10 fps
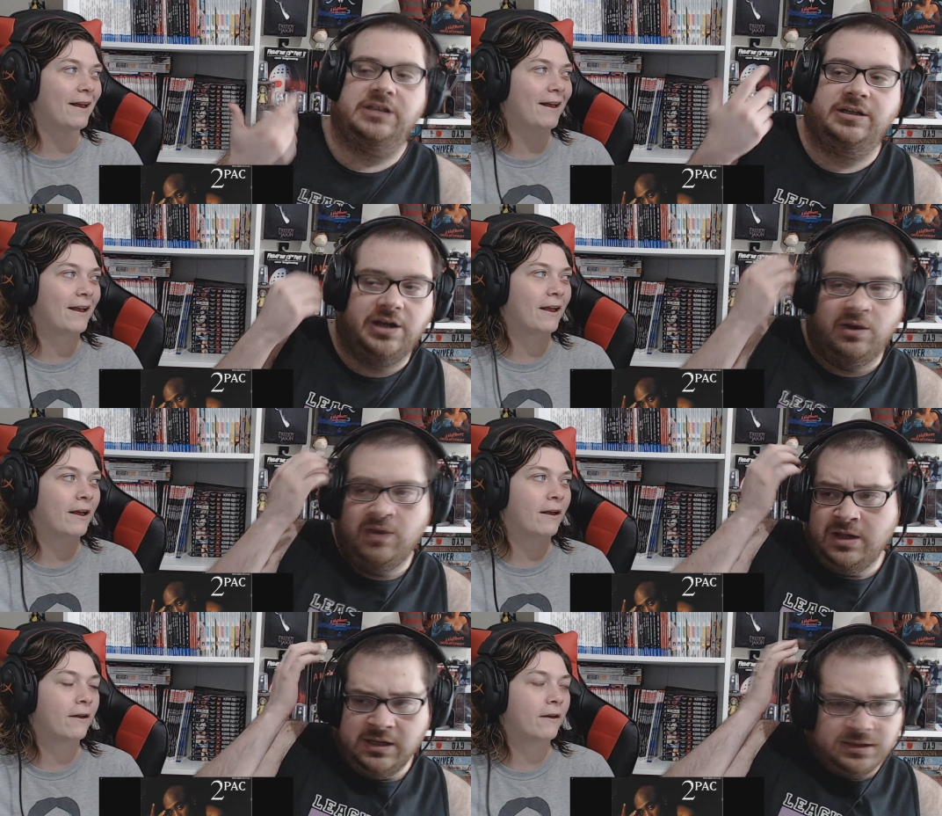Speaker 1: You know,
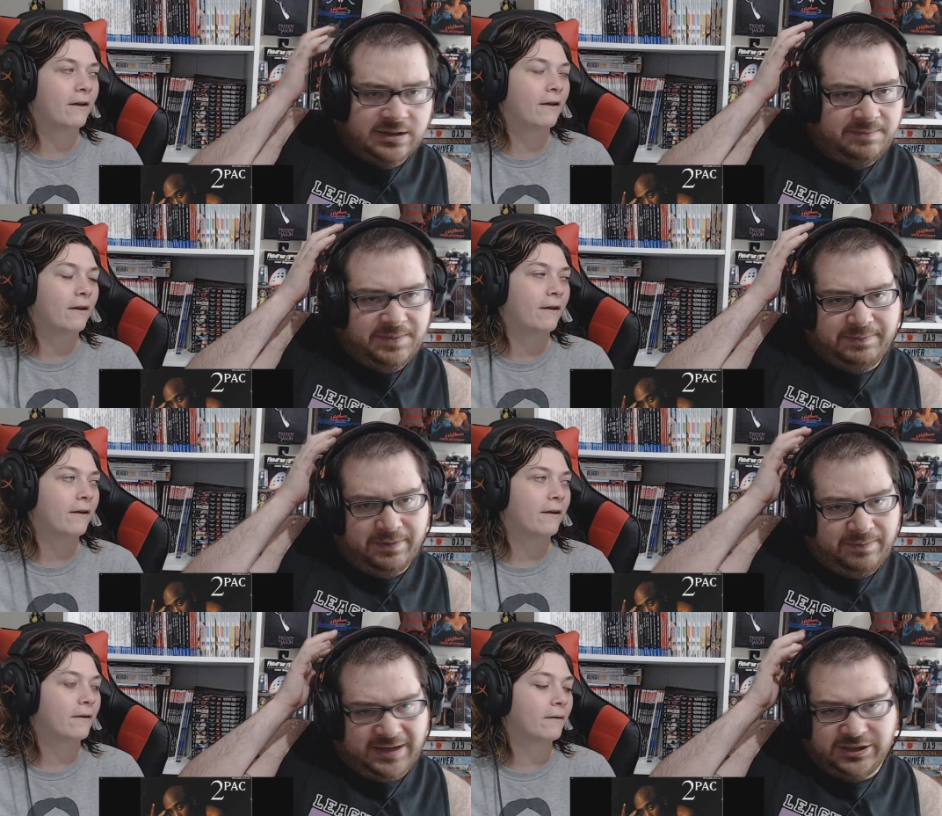some people
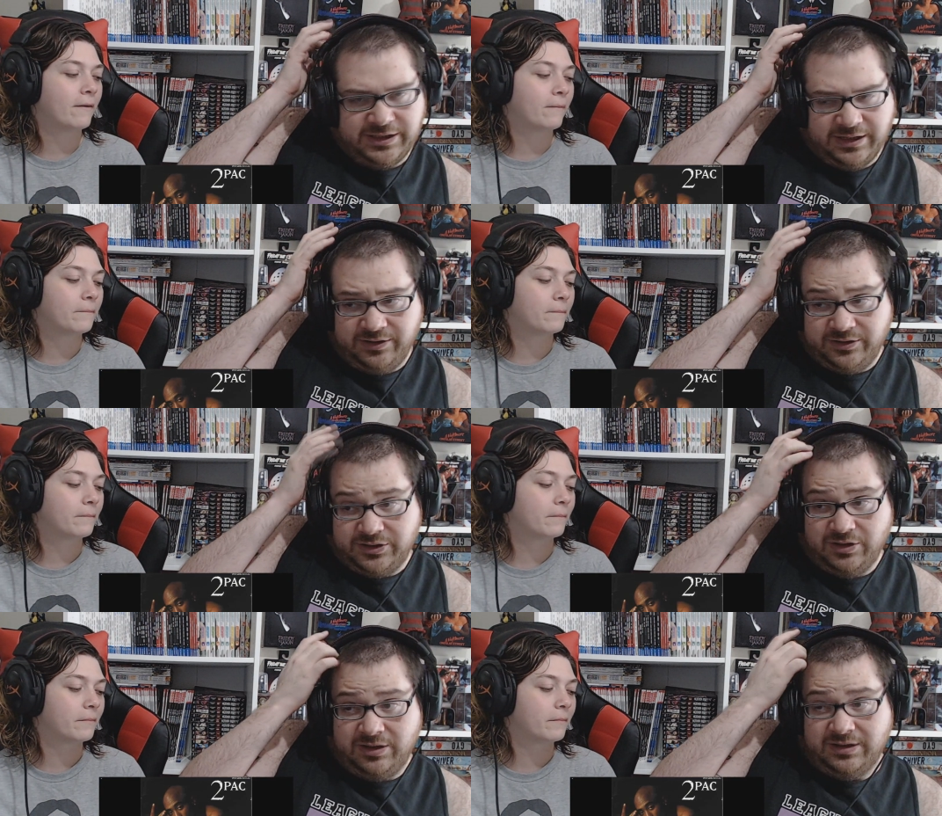mentioned other
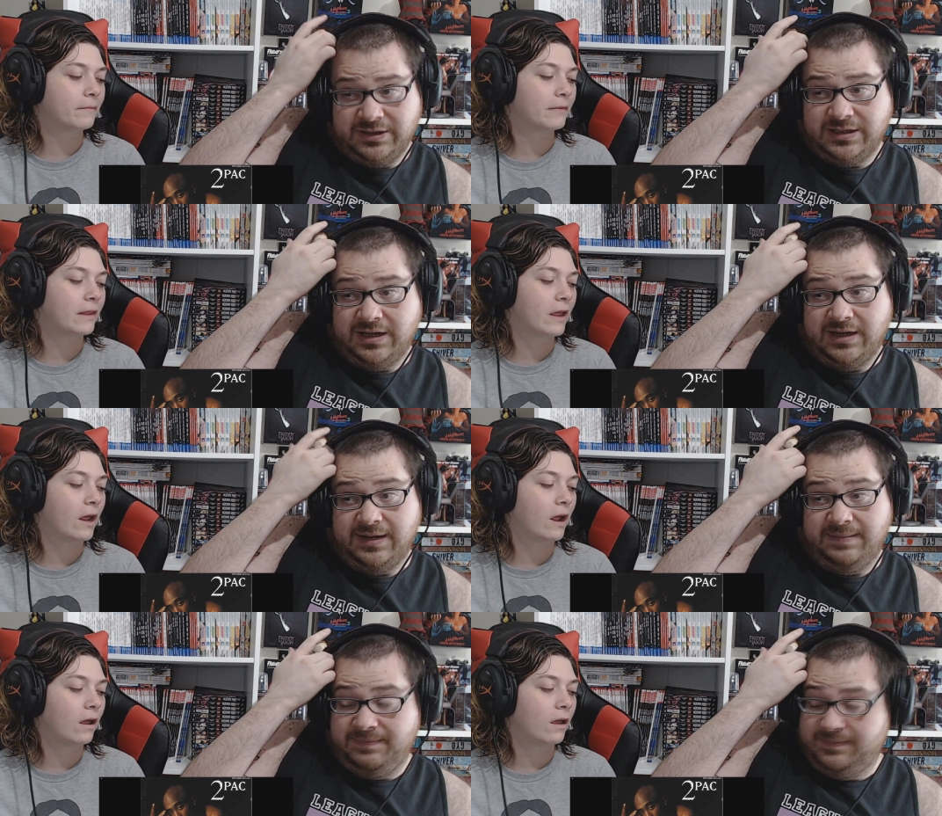songs.
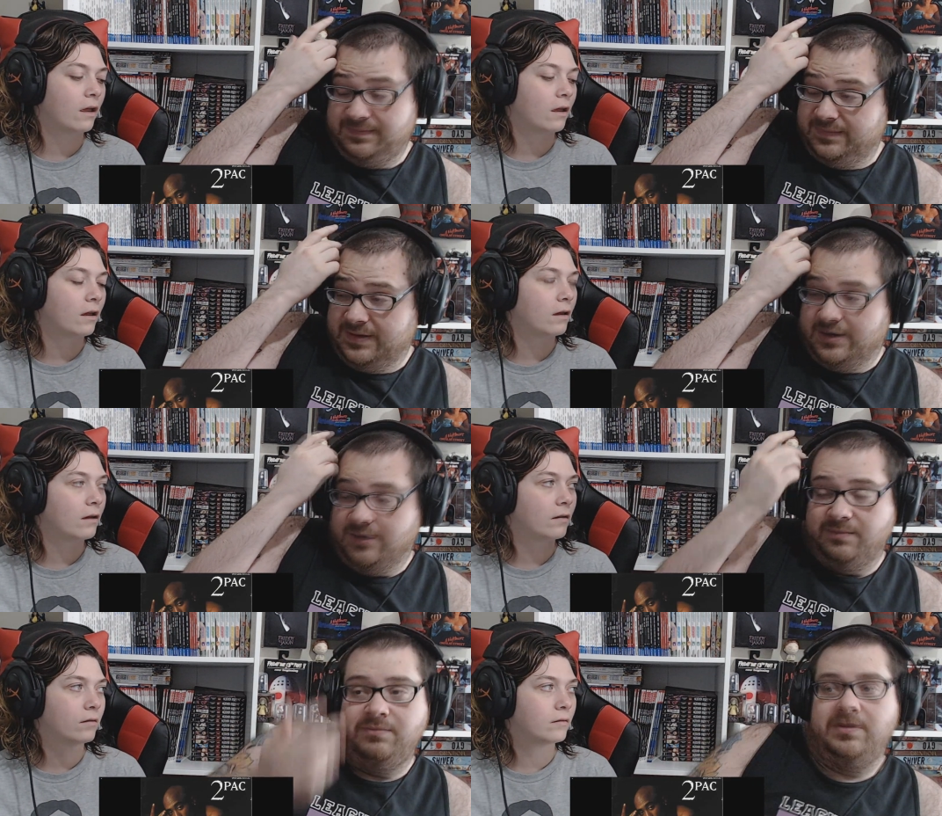Um, you
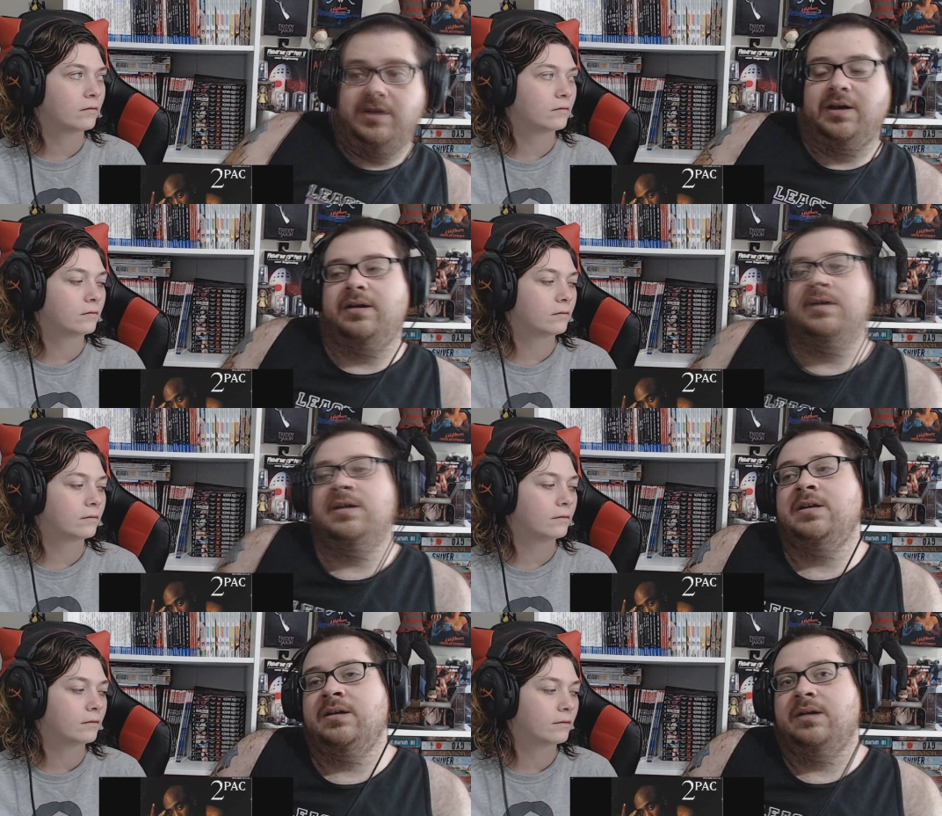know, uh,
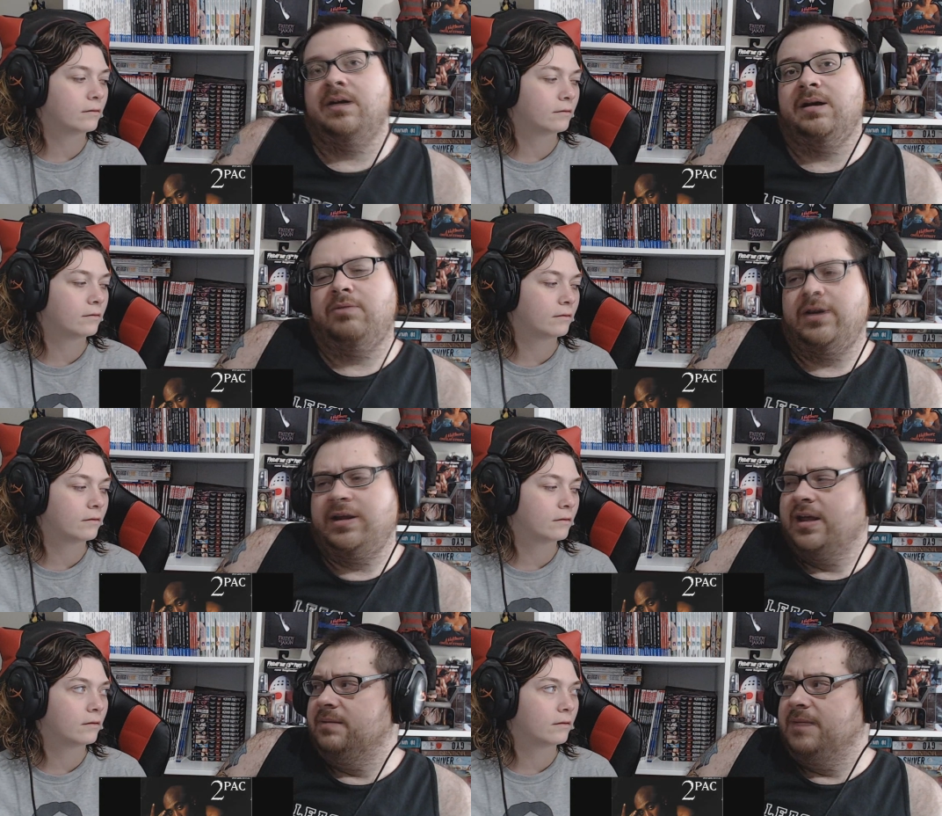uh, Brenda
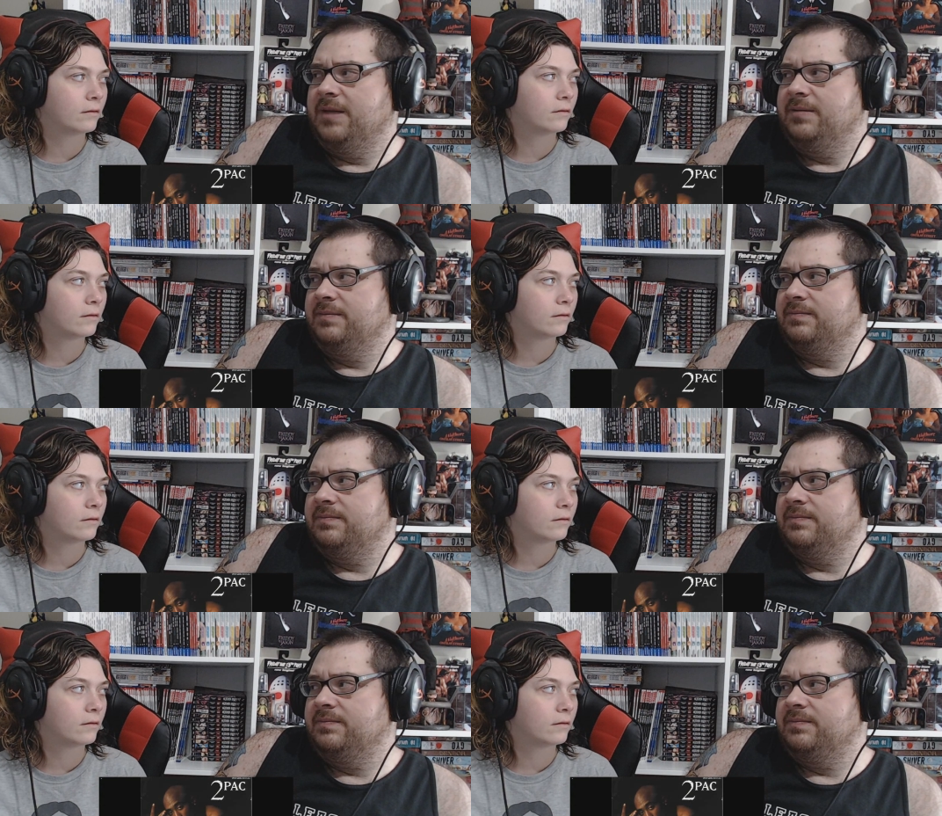had a baby.